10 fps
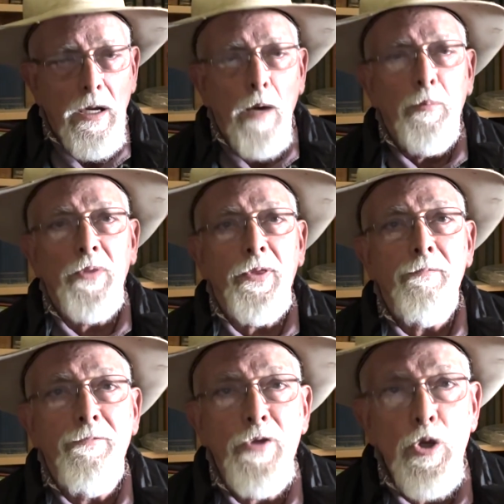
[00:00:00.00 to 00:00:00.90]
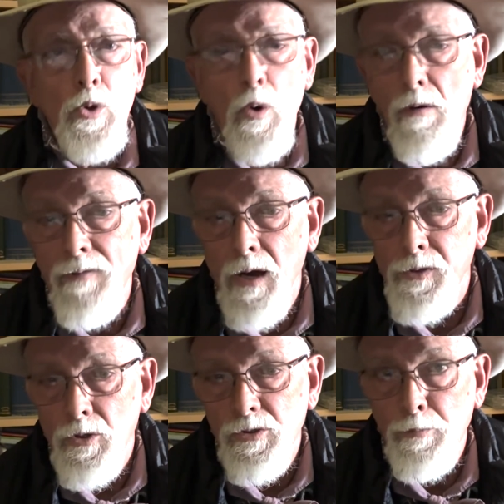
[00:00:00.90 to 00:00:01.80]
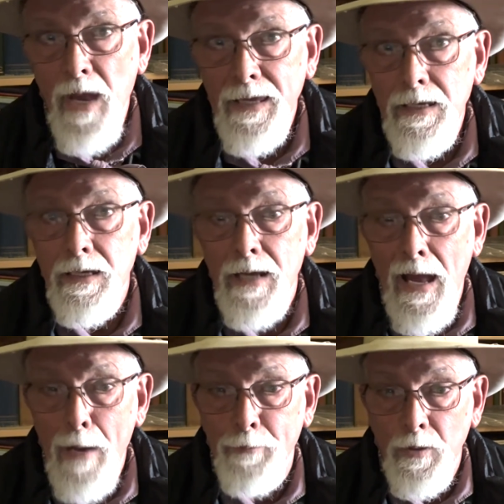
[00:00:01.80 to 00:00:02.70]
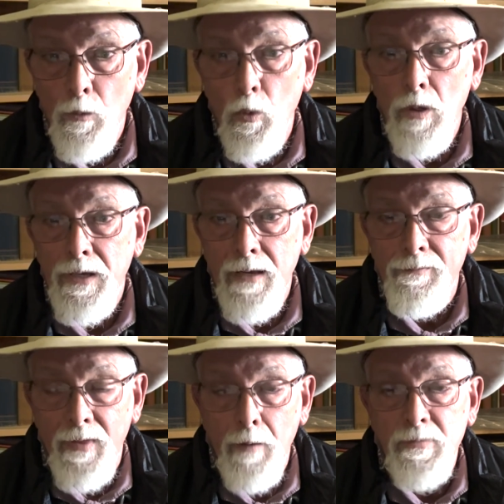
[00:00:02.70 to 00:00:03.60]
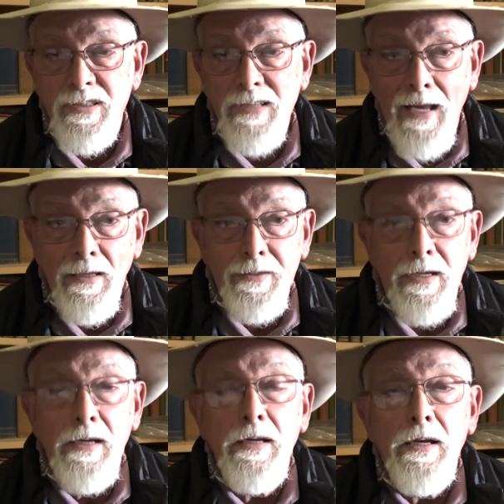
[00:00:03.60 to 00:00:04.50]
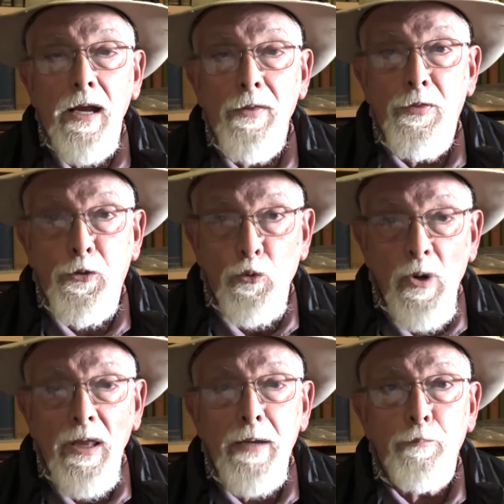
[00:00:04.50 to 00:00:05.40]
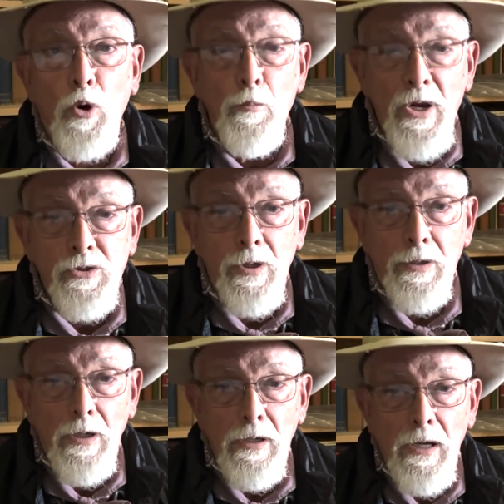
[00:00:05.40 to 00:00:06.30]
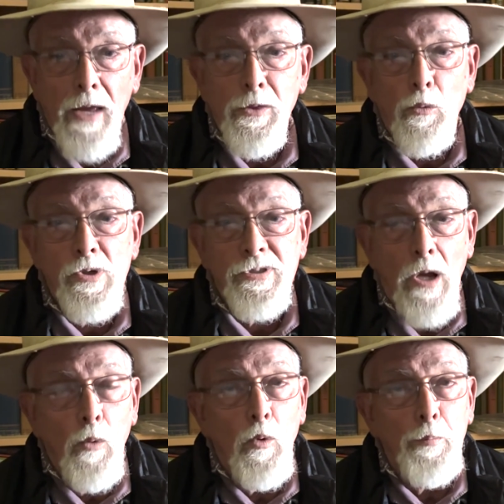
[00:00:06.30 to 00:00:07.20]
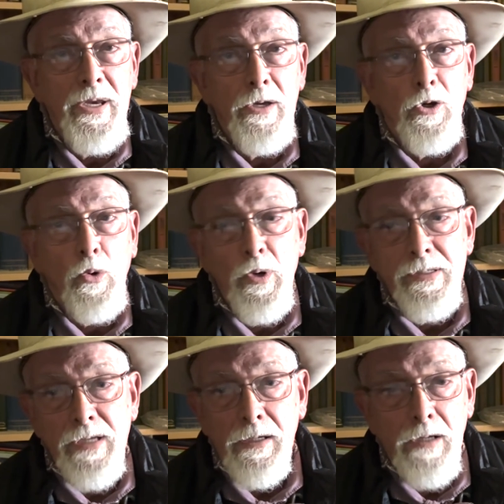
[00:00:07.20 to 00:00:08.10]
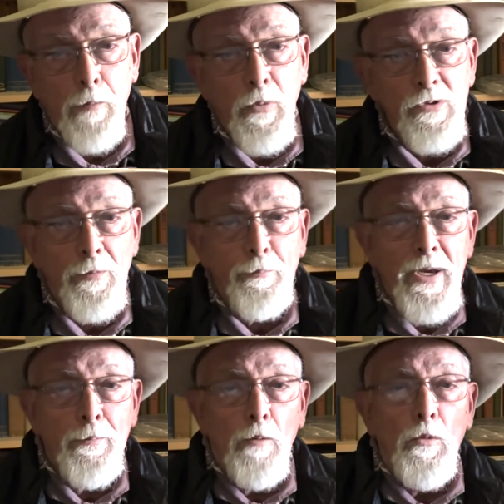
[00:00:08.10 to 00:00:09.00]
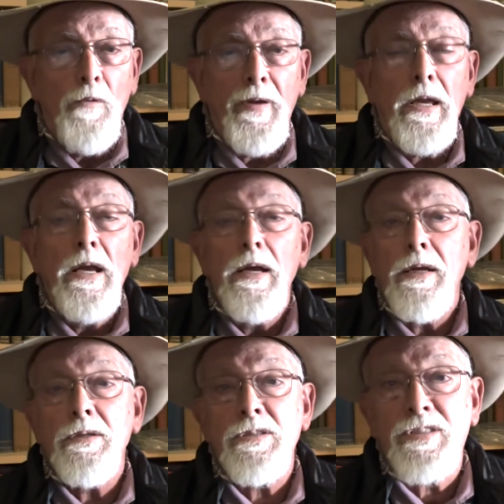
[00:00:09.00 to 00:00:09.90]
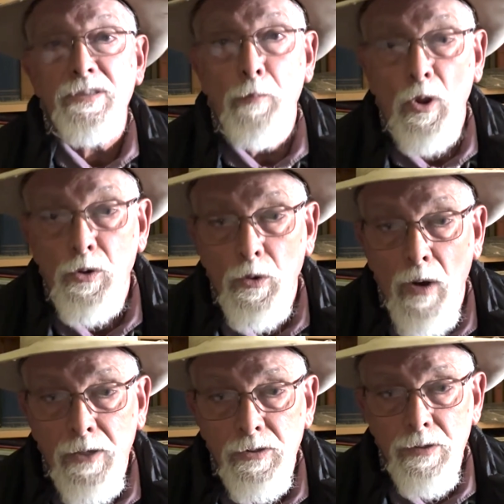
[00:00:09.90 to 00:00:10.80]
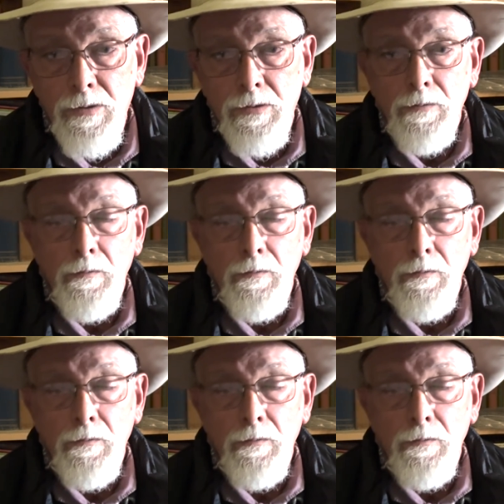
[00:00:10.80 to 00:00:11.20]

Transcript: but the view of others making it happen will give them silent and thrilling permission, and the result will be increasing numbers of people moving in similar directions,